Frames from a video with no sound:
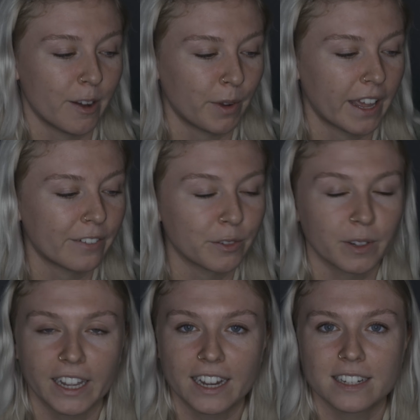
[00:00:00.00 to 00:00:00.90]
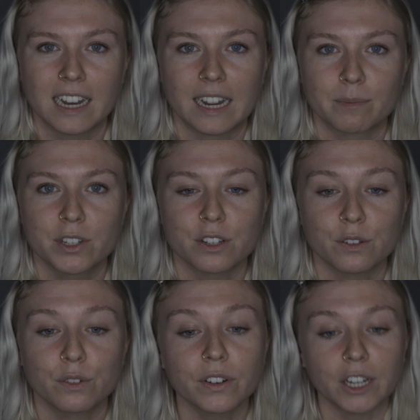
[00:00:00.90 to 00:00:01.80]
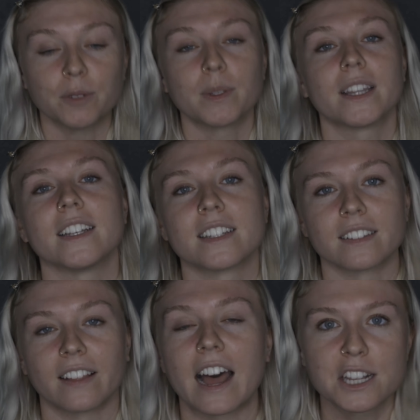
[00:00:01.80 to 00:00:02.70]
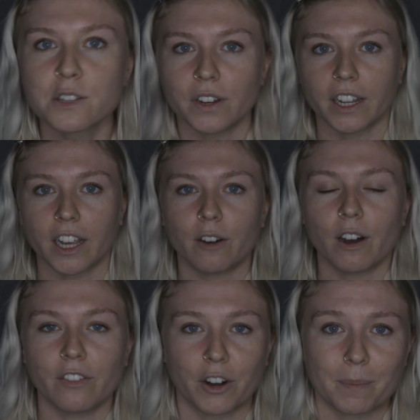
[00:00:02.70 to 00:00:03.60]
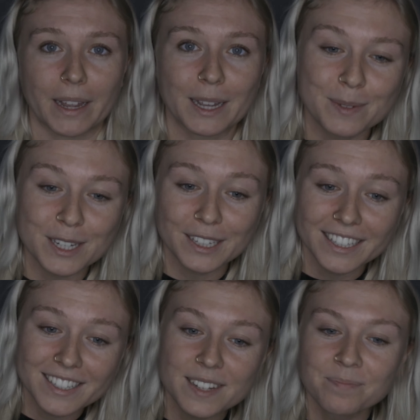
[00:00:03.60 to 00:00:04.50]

We haven't really had time to film this last video of our makeup series.